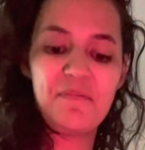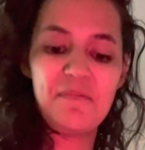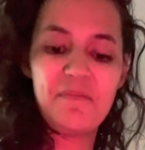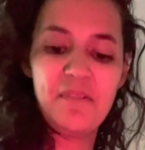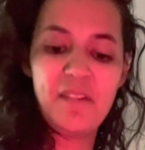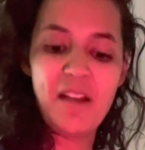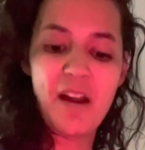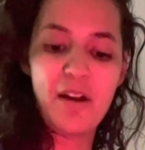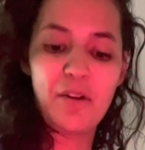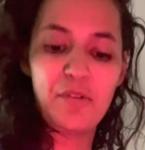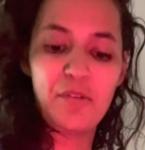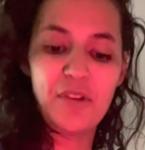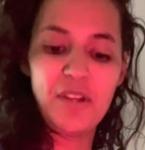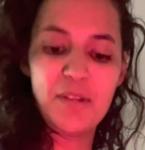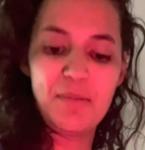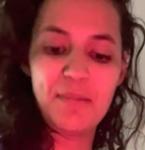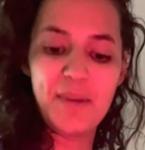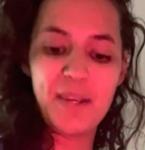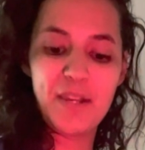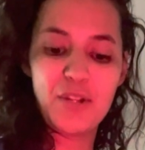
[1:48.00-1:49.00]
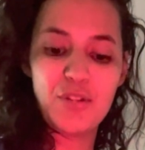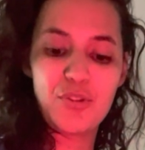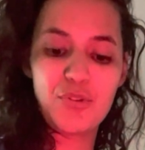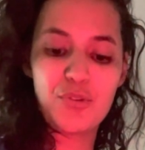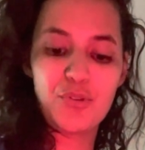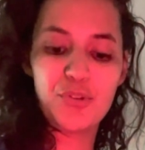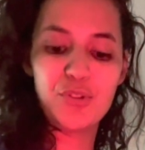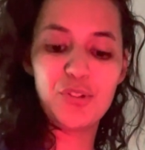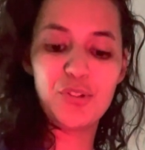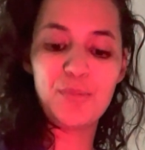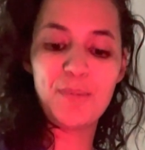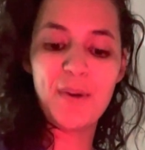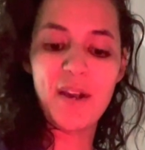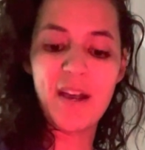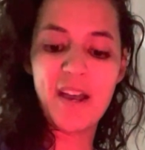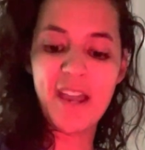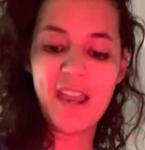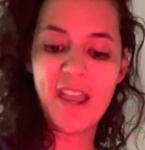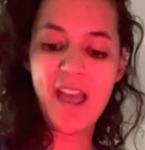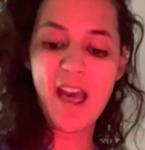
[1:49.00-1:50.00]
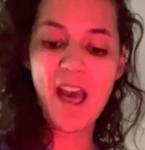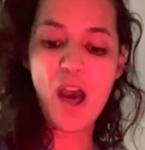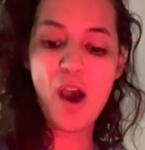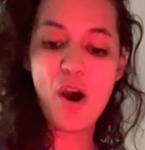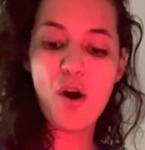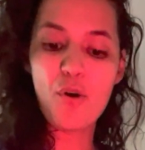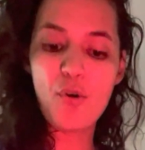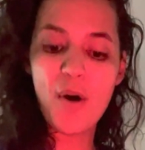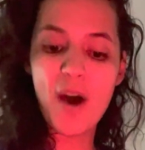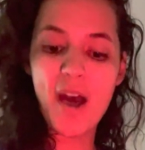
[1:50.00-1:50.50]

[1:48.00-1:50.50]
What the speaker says: Not going to be controlled by how